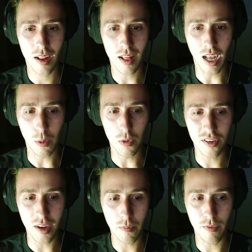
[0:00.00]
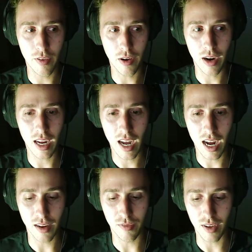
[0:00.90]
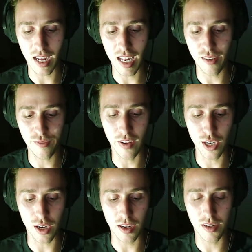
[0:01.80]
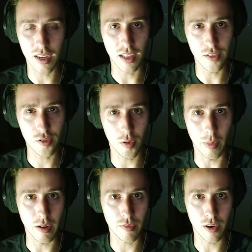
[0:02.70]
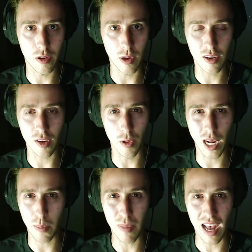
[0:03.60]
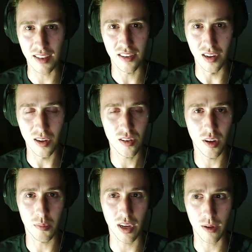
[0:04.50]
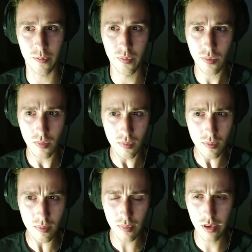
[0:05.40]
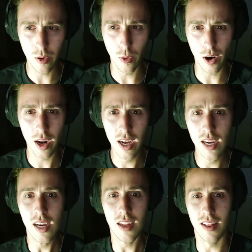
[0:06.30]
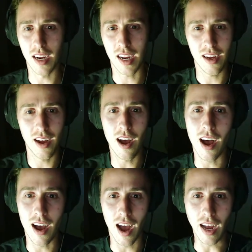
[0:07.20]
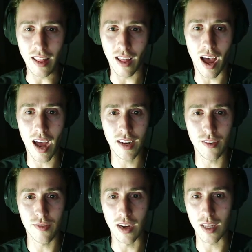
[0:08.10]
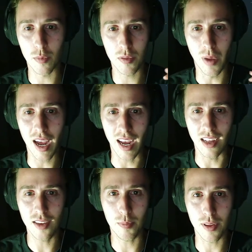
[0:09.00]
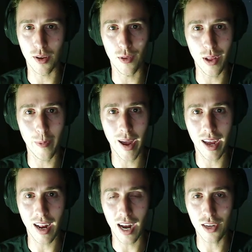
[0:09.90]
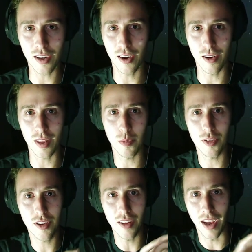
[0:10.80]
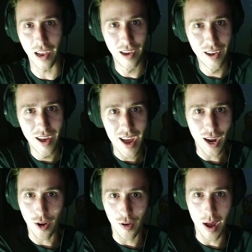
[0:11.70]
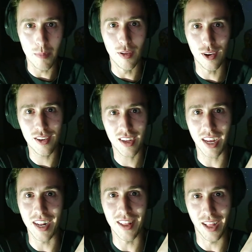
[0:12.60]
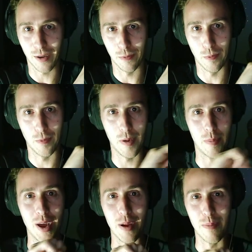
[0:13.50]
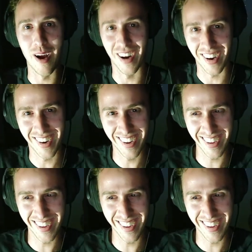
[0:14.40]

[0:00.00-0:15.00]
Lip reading: like with some very kind of inefficient instrument for doing so, like a pencil or something. Or like I had to fight them with my hands, but the only way I could actually hurt them was to like grab their skin and like rip it apart.